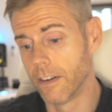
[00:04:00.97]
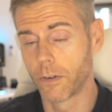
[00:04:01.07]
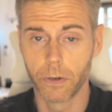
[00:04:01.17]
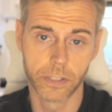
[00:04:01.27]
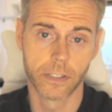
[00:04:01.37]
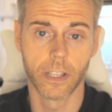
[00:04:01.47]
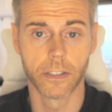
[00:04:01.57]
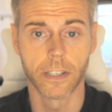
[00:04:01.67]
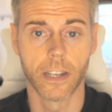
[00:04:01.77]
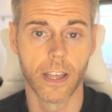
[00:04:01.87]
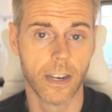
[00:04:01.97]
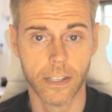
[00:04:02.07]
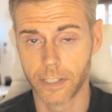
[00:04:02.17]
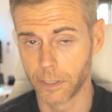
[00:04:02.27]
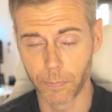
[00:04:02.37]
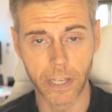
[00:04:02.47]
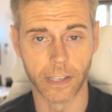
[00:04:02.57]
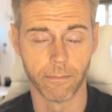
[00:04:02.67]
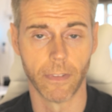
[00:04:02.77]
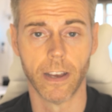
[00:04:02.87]
then of course the other side of that is
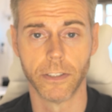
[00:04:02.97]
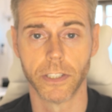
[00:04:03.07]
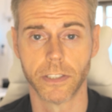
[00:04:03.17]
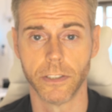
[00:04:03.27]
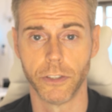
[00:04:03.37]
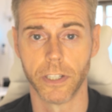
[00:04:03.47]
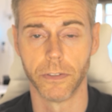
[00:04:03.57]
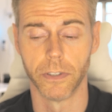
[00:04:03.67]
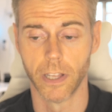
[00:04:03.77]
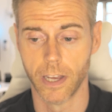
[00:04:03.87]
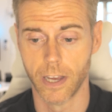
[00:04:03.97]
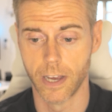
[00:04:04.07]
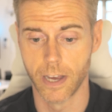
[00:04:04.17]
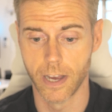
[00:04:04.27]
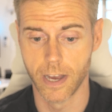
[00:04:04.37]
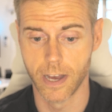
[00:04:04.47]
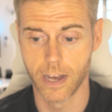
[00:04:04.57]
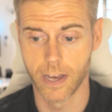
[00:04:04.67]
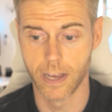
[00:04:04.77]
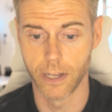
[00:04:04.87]
speaking, just in general.
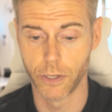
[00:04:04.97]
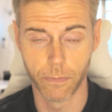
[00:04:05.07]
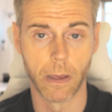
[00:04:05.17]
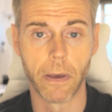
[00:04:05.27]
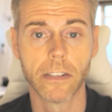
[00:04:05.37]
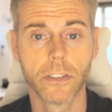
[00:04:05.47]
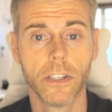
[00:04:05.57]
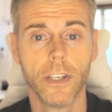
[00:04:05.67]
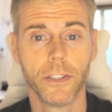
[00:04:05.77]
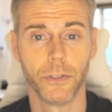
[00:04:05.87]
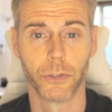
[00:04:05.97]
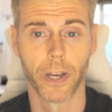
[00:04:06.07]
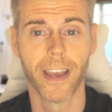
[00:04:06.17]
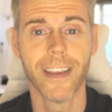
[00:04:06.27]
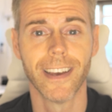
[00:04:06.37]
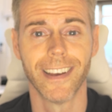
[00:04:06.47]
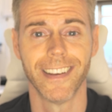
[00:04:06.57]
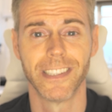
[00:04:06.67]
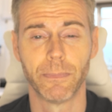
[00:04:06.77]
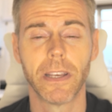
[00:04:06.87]
I do my best to try
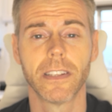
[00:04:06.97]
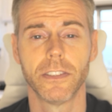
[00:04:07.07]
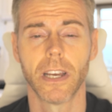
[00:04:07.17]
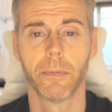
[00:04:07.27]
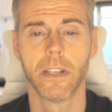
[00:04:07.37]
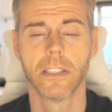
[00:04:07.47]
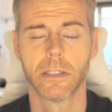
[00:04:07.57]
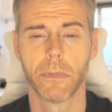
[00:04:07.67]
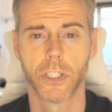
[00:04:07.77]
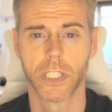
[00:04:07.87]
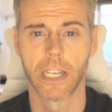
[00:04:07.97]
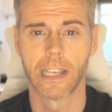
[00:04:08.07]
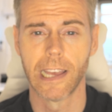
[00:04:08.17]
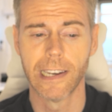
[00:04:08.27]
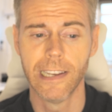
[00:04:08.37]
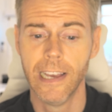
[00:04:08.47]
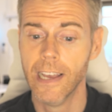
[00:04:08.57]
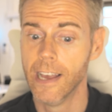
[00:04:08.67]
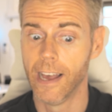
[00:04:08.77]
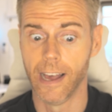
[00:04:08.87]
and speak Japanese as much as I can.
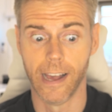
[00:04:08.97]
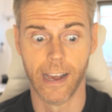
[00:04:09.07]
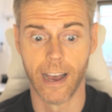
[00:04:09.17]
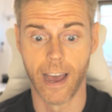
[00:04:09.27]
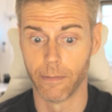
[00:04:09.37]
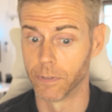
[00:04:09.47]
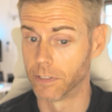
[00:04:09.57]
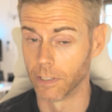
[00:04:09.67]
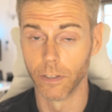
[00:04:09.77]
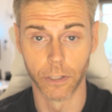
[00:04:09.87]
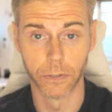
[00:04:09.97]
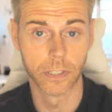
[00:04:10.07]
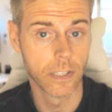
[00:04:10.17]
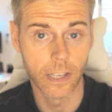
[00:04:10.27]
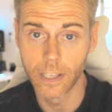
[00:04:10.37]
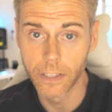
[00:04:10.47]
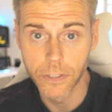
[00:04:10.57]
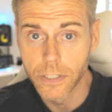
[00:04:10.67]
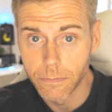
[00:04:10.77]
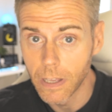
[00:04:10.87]
I'm still using
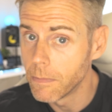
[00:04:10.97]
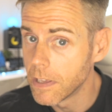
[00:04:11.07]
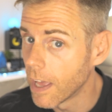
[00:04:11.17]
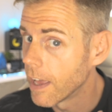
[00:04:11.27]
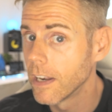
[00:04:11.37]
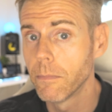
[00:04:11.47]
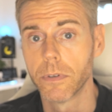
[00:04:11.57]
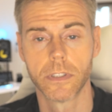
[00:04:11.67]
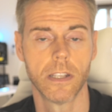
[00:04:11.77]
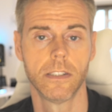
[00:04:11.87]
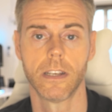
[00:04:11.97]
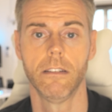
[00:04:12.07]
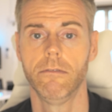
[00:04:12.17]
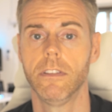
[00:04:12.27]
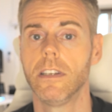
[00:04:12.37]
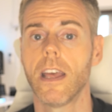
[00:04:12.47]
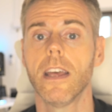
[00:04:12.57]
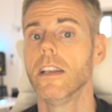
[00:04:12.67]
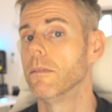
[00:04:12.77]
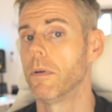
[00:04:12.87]
English maybe 80% of the
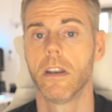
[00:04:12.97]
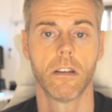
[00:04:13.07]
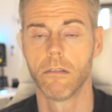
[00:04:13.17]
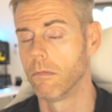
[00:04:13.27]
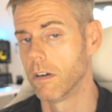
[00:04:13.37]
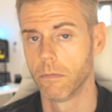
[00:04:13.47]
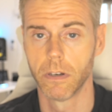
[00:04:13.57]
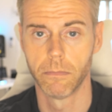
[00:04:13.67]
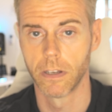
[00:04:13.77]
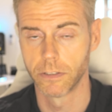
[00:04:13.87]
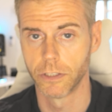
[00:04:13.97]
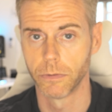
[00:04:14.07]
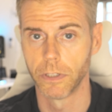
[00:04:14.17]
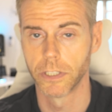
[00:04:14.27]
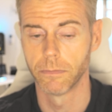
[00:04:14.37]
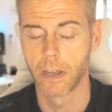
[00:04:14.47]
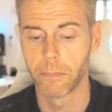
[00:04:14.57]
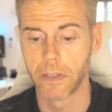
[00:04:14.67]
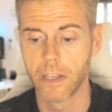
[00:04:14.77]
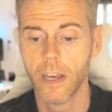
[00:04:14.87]
day, depending on what my situation
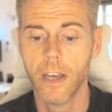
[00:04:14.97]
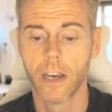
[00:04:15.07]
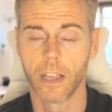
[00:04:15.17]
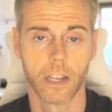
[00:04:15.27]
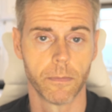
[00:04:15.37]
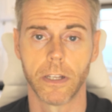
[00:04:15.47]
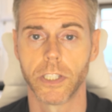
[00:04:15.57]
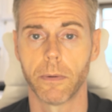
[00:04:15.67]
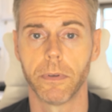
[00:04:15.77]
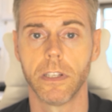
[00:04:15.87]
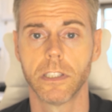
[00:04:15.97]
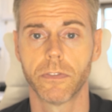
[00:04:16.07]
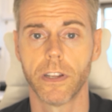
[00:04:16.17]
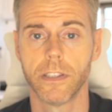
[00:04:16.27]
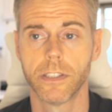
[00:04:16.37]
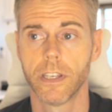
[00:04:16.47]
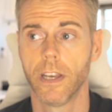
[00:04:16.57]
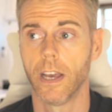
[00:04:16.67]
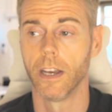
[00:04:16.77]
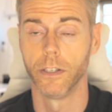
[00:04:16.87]
might be. A lot of my Japanese friends
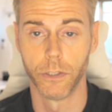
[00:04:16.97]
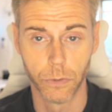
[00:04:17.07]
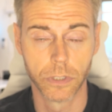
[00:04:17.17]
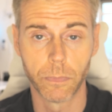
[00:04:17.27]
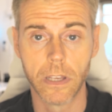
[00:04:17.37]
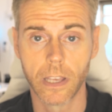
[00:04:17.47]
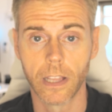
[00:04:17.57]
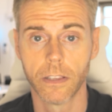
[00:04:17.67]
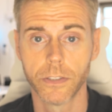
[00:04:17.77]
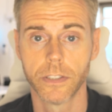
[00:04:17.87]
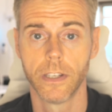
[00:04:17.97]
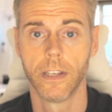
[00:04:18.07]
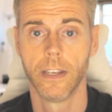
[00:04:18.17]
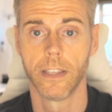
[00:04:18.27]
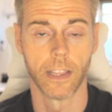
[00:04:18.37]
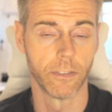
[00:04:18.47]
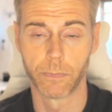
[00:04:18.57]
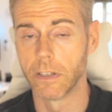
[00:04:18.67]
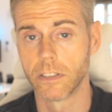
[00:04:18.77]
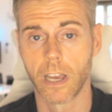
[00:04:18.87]
do speak English. They've
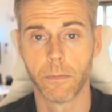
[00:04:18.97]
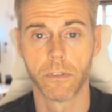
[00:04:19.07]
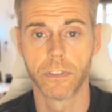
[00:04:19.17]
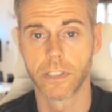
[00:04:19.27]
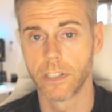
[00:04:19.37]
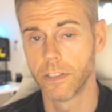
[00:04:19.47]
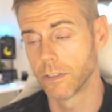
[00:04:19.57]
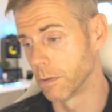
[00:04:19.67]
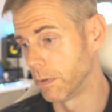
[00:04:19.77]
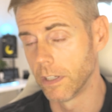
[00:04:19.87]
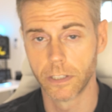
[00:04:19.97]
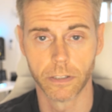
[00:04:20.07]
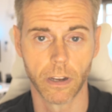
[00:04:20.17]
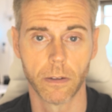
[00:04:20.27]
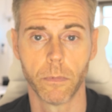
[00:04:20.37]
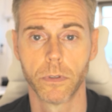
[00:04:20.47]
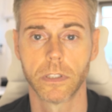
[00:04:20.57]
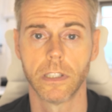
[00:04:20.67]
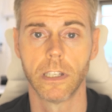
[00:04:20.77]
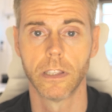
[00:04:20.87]
spent time overseas, so we interact
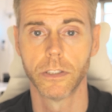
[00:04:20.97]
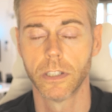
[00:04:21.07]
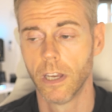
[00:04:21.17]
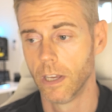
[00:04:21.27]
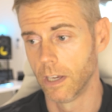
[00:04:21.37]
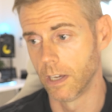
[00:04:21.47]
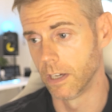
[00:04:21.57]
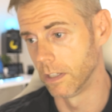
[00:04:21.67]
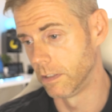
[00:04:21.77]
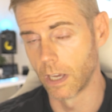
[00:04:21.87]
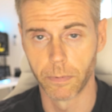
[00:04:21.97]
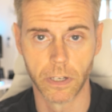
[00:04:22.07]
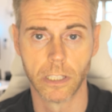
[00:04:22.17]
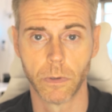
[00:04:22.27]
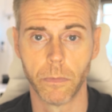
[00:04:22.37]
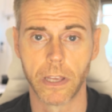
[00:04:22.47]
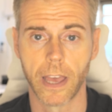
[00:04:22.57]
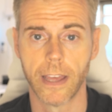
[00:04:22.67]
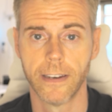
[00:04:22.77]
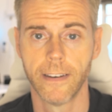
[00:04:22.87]
mostly in English. Japanese when we
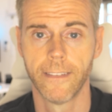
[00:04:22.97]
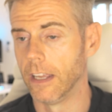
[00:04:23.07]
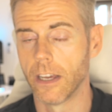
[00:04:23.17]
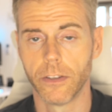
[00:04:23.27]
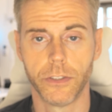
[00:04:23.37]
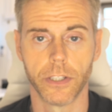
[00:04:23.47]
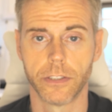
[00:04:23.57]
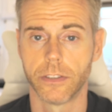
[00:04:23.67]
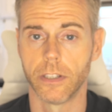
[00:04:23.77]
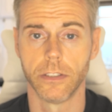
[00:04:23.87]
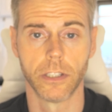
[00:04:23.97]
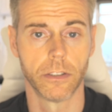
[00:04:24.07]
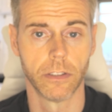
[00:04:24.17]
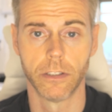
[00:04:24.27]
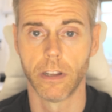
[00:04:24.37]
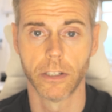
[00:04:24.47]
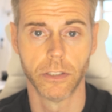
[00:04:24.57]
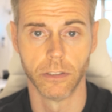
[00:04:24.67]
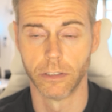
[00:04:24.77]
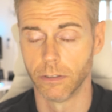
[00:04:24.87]
can. And other just general
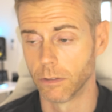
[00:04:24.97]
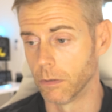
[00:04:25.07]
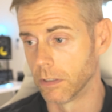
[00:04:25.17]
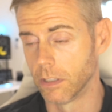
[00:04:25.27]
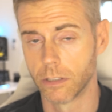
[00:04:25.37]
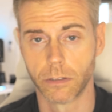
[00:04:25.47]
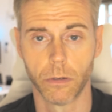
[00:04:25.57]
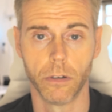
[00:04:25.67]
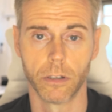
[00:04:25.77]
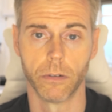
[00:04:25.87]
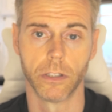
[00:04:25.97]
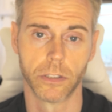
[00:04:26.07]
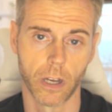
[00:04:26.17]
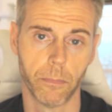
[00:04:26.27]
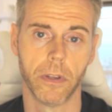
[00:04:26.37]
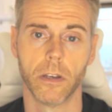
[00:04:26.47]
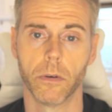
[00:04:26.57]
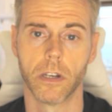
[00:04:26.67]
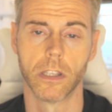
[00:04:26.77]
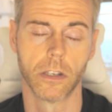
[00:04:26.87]
interactions, going to the store, going shopping,
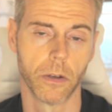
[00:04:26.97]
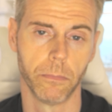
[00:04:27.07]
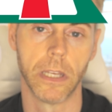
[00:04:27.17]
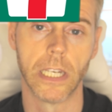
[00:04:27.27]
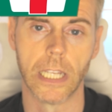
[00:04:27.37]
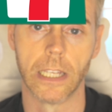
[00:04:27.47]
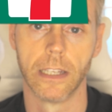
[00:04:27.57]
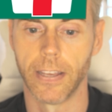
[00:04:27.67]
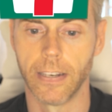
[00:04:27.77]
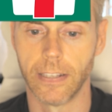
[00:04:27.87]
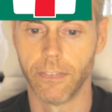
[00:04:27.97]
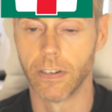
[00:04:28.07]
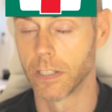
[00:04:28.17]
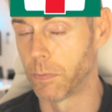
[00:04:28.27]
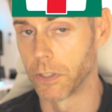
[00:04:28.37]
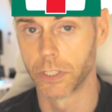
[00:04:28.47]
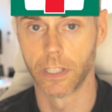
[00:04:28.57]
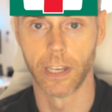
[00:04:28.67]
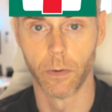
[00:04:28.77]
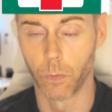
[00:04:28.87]
going to the kombini, and even
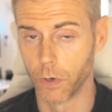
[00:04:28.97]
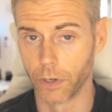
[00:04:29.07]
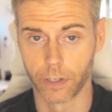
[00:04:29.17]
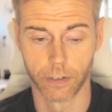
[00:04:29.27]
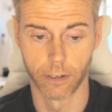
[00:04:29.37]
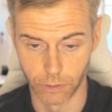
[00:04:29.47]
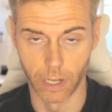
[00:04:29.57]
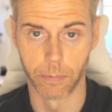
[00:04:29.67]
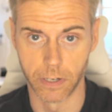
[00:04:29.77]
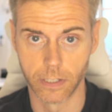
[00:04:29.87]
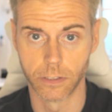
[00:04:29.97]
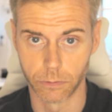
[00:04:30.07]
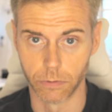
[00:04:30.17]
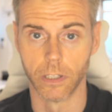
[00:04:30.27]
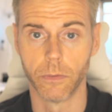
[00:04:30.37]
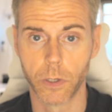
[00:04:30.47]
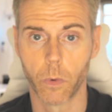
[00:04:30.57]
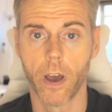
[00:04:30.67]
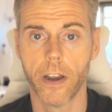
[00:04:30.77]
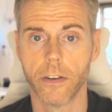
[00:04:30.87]
especially at work. Japanese is really
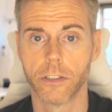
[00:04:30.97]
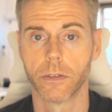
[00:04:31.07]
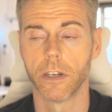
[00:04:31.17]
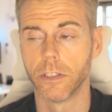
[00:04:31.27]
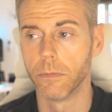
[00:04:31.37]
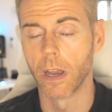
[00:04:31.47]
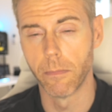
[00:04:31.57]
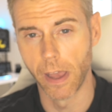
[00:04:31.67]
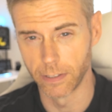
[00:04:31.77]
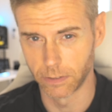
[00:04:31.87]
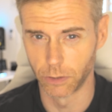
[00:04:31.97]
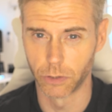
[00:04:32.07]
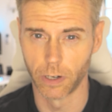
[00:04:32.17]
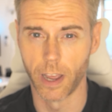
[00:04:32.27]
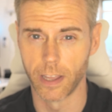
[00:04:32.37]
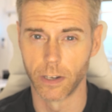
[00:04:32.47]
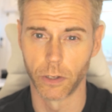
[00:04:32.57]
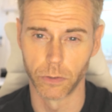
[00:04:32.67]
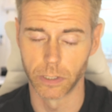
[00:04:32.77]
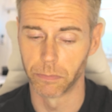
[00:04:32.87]
required, so I do my best to try and
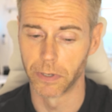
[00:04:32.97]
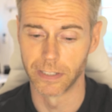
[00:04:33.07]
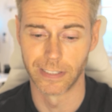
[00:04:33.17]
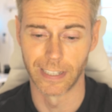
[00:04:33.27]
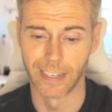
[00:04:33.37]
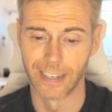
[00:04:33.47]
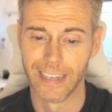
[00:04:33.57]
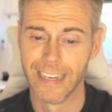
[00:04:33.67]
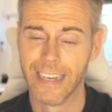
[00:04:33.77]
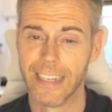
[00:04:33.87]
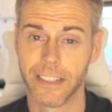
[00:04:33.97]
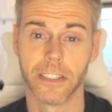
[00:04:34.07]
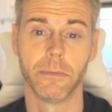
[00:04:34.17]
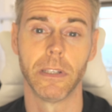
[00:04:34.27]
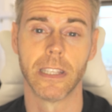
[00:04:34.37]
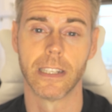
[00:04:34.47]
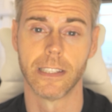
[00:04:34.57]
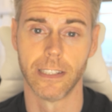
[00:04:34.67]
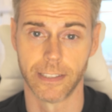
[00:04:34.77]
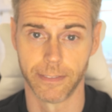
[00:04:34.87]
use it, but doesn't mean that
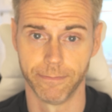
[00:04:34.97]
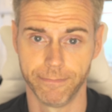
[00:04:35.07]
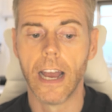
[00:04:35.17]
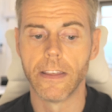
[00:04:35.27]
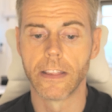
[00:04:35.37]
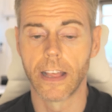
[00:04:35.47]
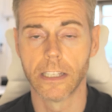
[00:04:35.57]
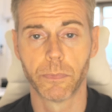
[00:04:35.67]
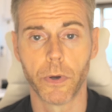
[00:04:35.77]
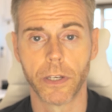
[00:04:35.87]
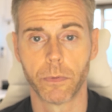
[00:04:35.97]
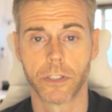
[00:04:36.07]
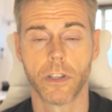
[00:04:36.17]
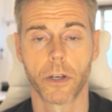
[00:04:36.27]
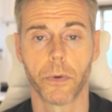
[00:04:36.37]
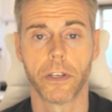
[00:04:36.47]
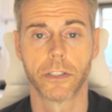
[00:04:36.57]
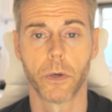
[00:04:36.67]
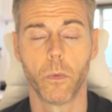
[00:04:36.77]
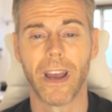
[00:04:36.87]
it's easy. And then the last point, what's not going
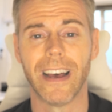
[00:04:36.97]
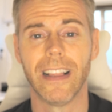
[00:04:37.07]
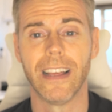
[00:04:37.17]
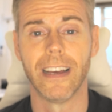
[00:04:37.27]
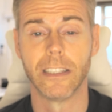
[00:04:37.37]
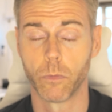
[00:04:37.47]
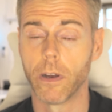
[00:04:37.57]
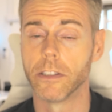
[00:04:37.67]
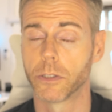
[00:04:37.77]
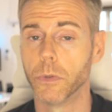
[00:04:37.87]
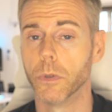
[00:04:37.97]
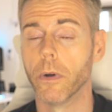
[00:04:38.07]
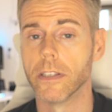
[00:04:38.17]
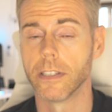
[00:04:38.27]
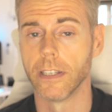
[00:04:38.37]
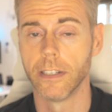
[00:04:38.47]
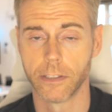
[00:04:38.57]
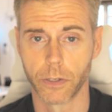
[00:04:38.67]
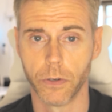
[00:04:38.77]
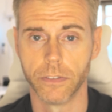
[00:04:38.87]
so well when school was in,
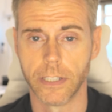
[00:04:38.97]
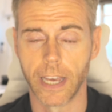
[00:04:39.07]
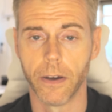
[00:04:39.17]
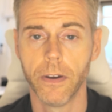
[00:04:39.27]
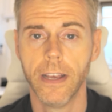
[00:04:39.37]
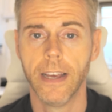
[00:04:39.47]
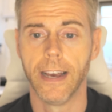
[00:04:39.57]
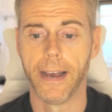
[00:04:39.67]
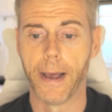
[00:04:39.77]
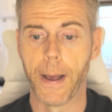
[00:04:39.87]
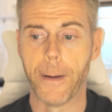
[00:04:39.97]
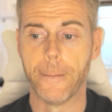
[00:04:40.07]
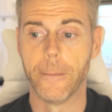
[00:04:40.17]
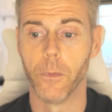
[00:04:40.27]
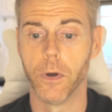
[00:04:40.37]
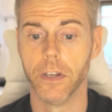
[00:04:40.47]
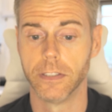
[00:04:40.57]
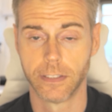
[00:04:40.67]
it's over now, was